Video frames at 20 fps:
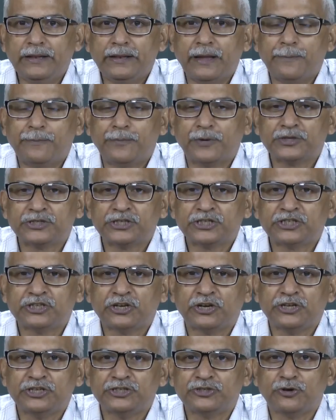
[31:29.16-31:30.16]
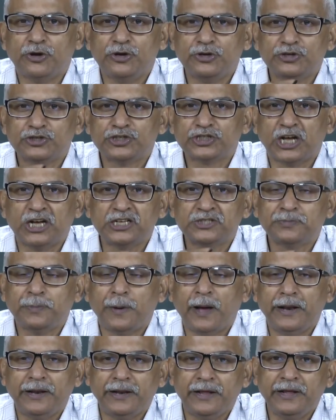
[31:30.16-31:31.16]
the processor is going to
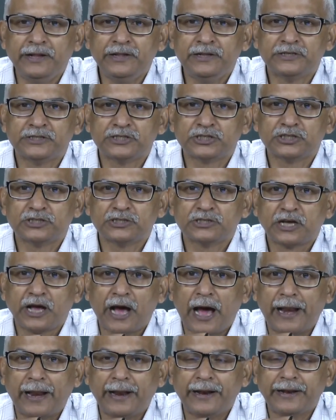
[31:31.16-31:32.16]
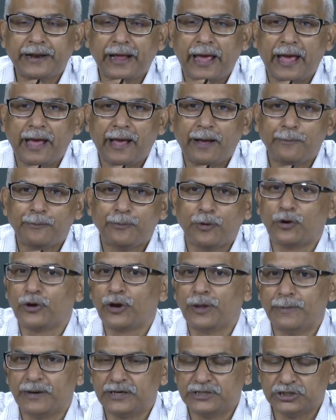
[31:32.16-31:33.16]
suspend its current
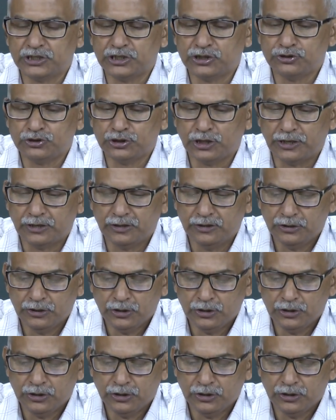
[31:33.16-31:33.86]
program execution.